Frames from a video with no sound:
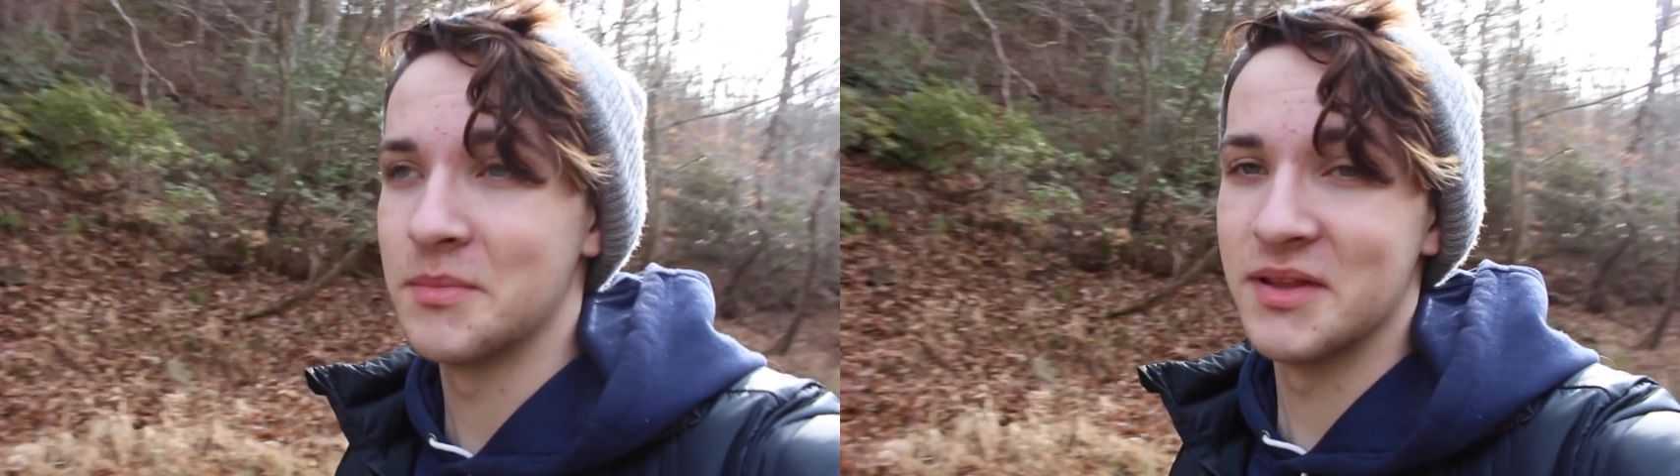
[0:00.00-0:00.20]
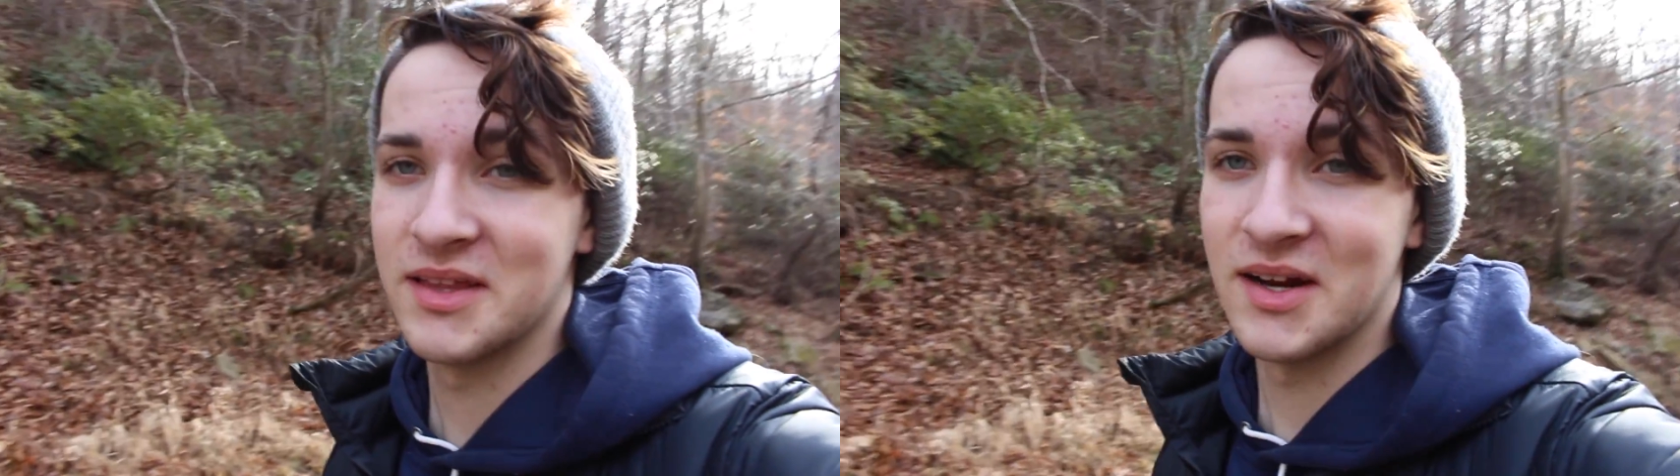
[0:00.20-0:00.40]

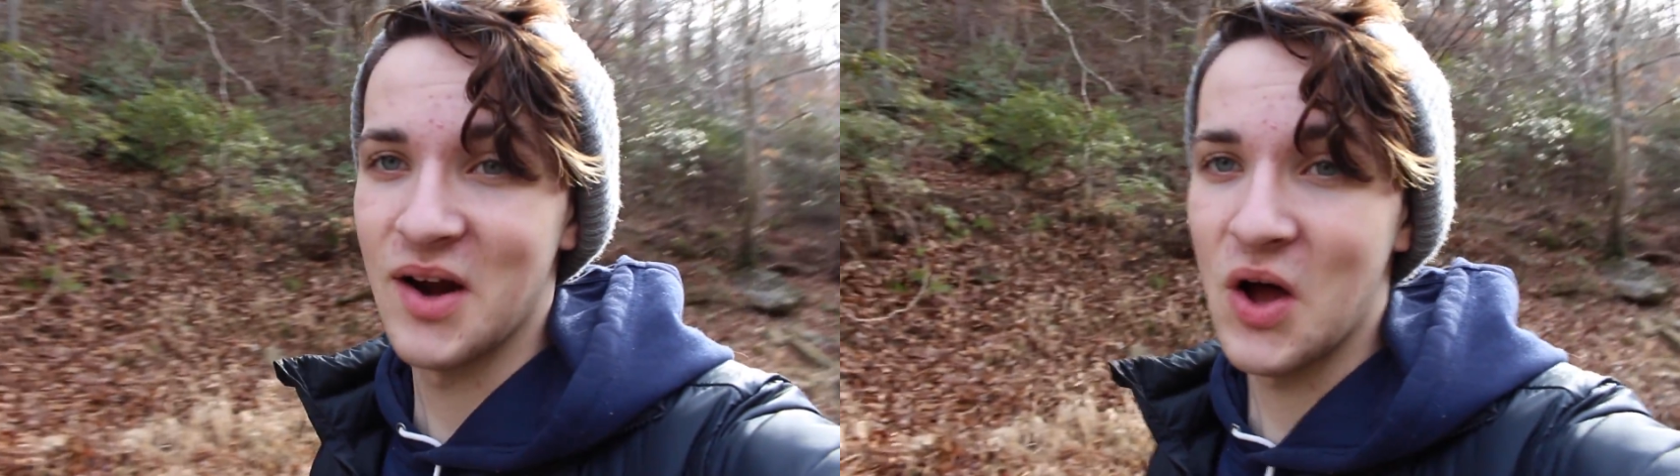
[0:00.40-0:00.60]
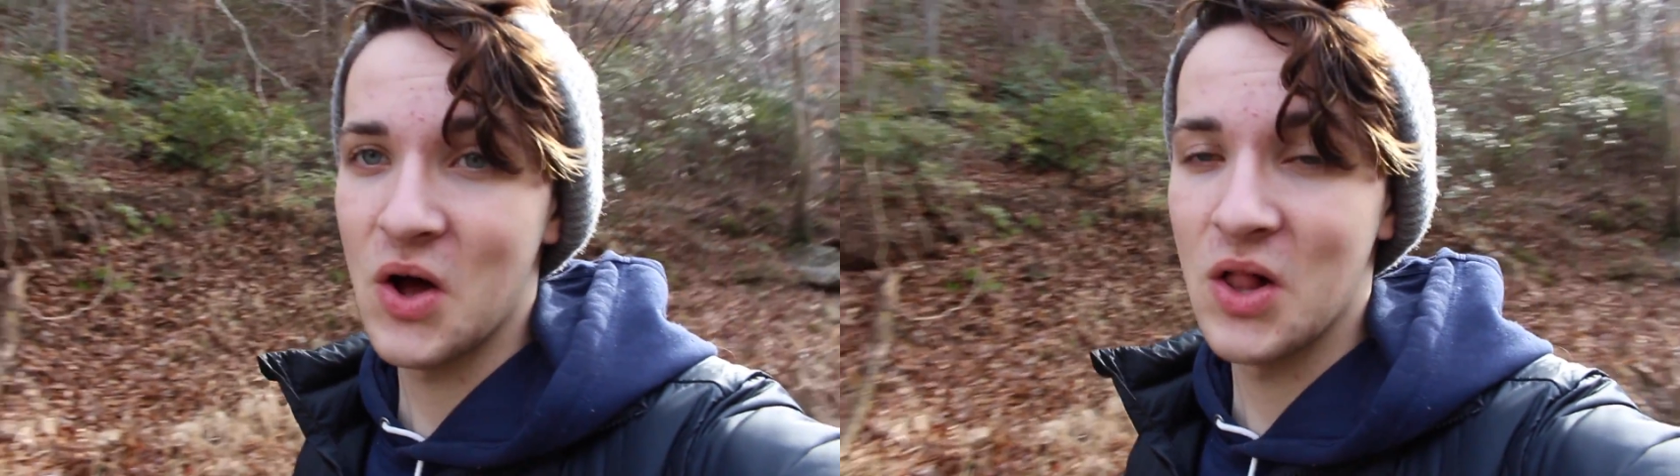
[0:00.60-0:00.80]
but they are
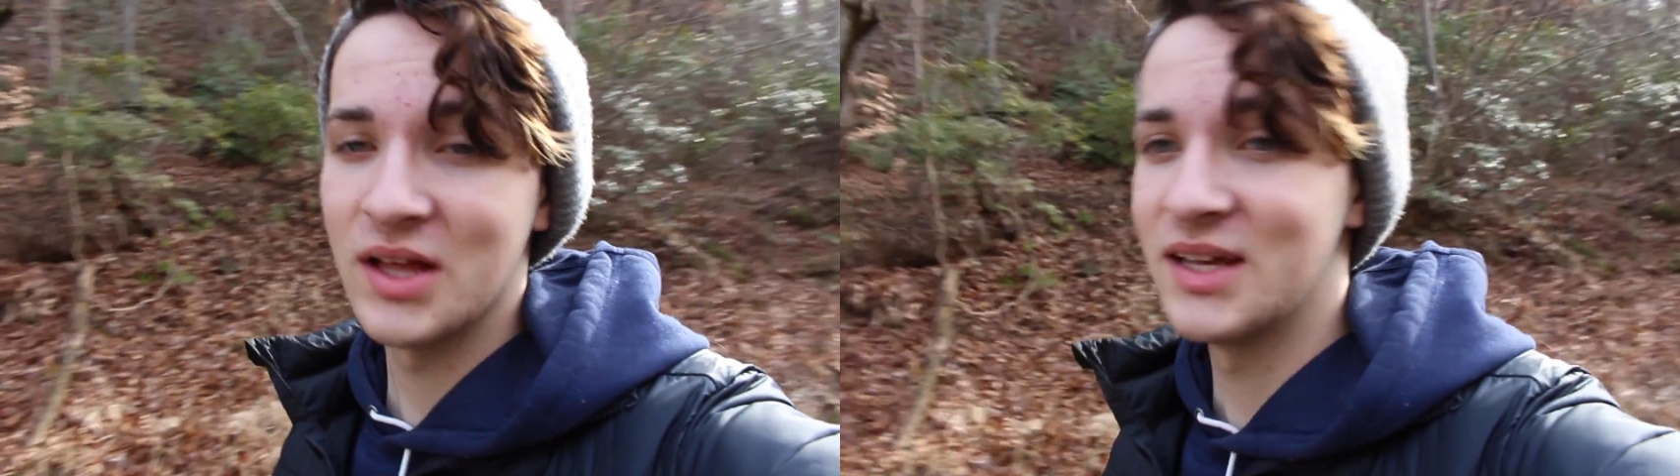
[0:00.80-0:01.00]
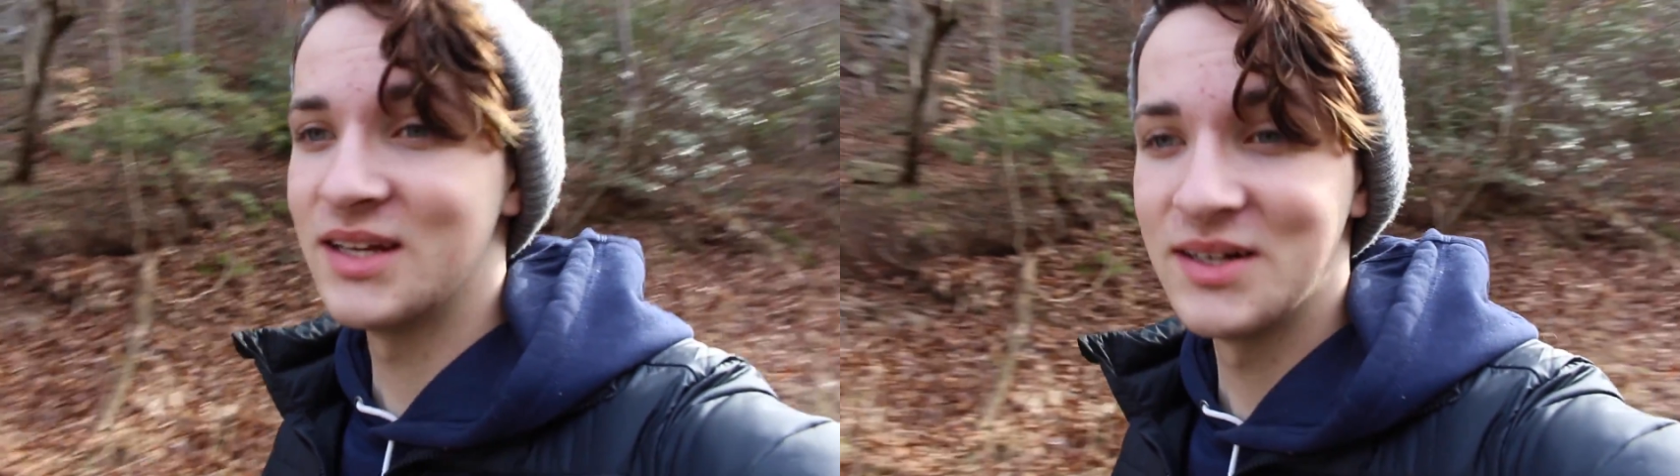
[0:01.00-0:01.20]
all
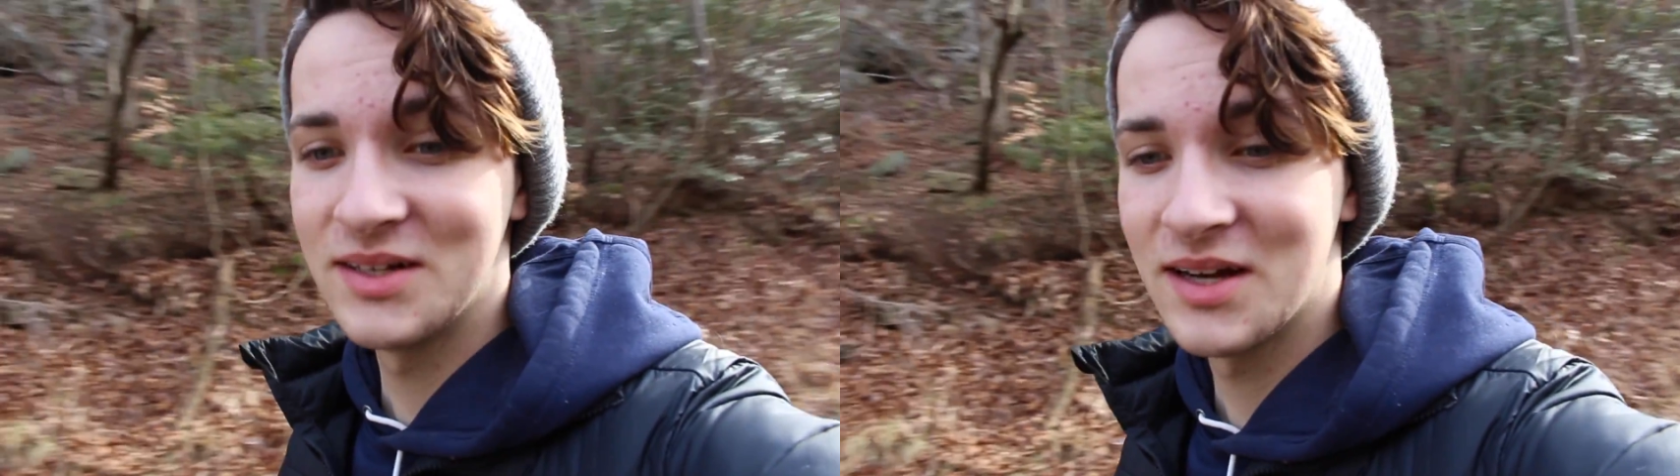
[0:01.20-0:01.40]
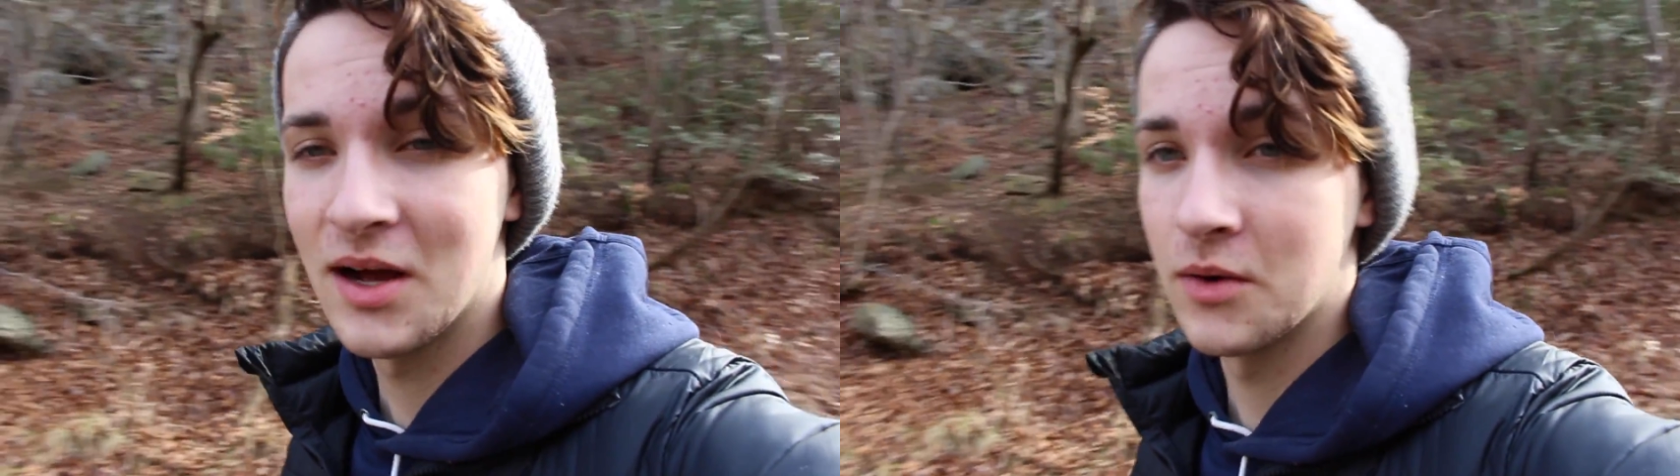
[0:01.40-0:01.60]
hidden